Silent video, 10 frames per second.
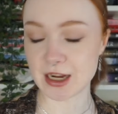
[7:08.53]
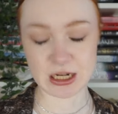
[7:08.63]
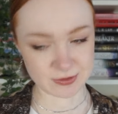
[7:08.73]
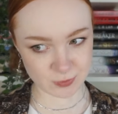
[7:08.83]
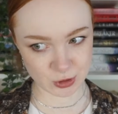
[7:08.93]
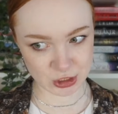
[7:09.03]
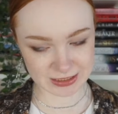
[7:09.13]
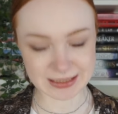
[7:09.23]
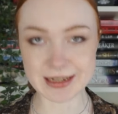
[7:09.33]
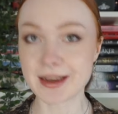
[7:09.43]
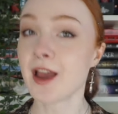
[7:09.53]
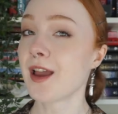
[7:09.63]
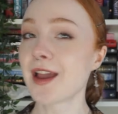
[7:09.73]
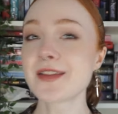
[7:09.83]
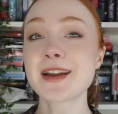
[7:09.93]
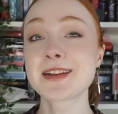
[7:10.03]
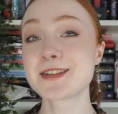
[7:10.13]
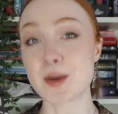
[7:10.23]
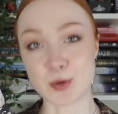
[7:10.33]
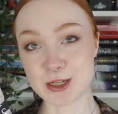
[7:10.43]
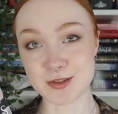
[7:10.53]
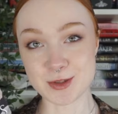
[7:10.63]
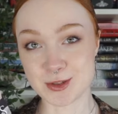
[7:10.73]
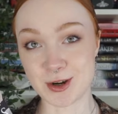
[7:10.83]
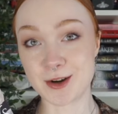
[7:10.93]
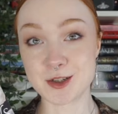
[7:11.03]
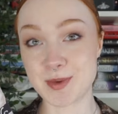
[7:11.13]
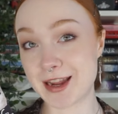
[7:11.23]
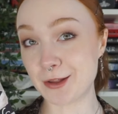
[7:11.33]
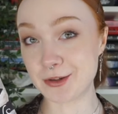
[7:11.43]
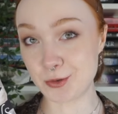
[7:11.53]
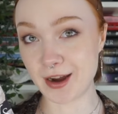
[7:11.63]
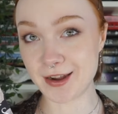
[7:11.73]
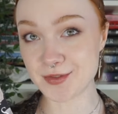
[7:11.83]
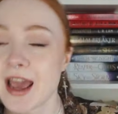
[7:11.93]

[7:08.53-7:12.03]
unfortunately, and that is Prince of the Sorrows by Kellen Graves.